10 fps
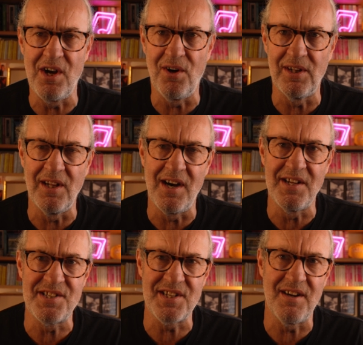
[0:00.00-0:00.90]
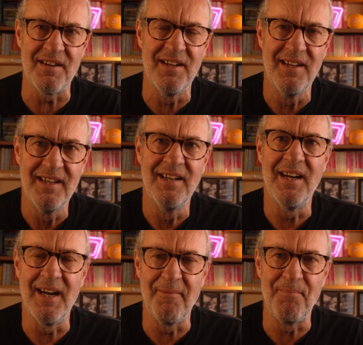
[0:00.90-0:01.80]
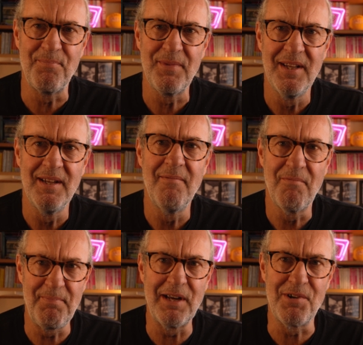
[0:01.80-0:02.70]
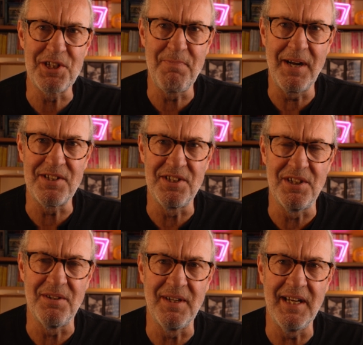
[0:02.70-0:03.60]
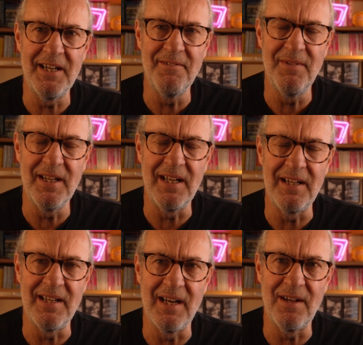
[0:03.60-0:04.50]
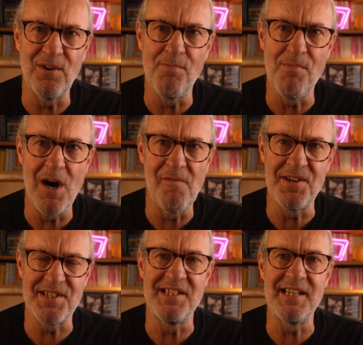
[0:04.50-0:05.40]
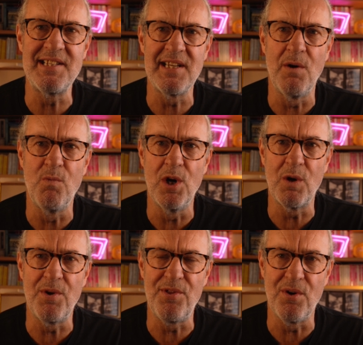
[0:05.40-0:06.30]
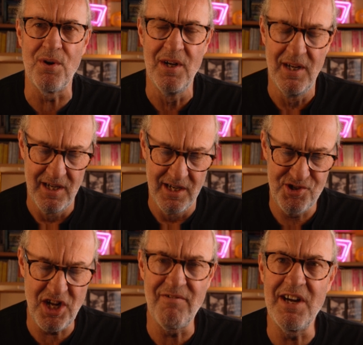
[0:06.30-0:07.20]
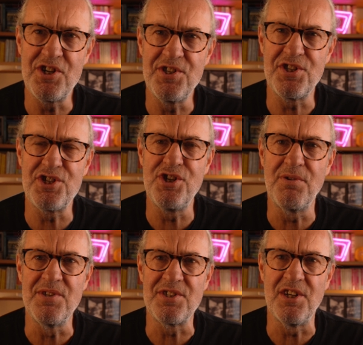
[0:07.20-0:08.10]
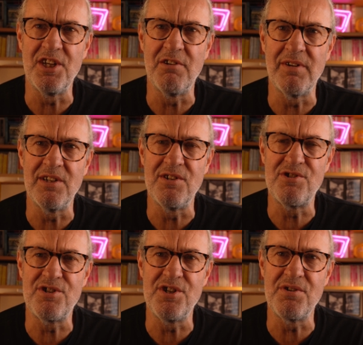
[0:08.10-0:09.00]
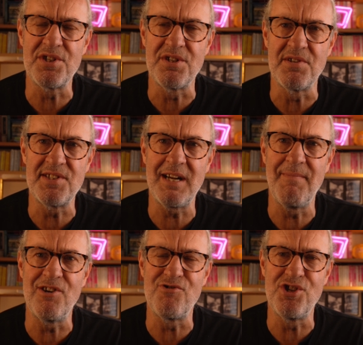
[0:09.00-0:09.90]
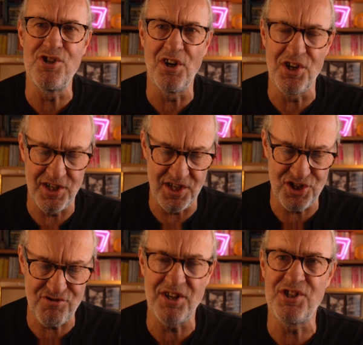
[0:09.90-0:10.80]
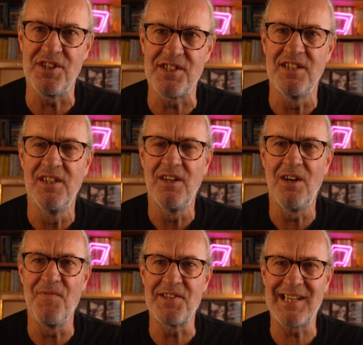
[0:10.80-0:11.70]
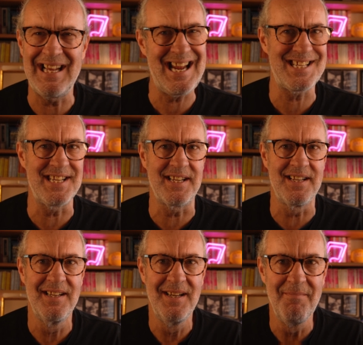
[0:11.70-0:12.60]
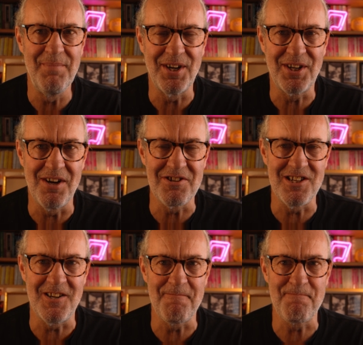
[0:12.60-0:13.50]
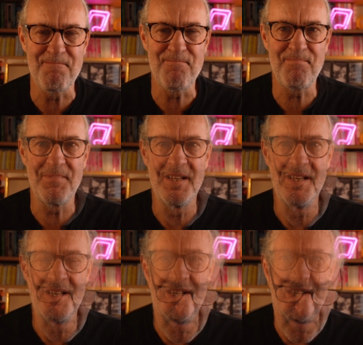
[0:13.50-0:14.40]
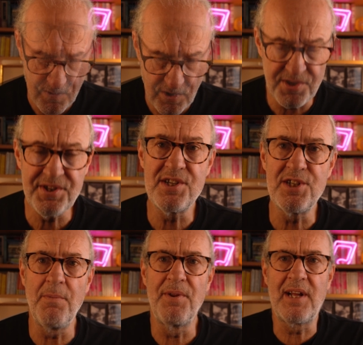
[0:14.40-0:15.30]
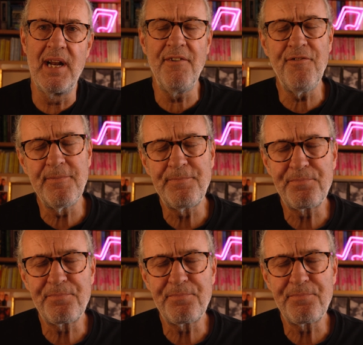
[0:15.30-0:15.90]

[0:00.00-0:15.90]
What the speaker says: online. So big respect to you, Ian, in your marvellous and detailed work with your generations of students that you introduced to sedimentary geology and structures on this classic bit of coastline. Got to the top of the cliff,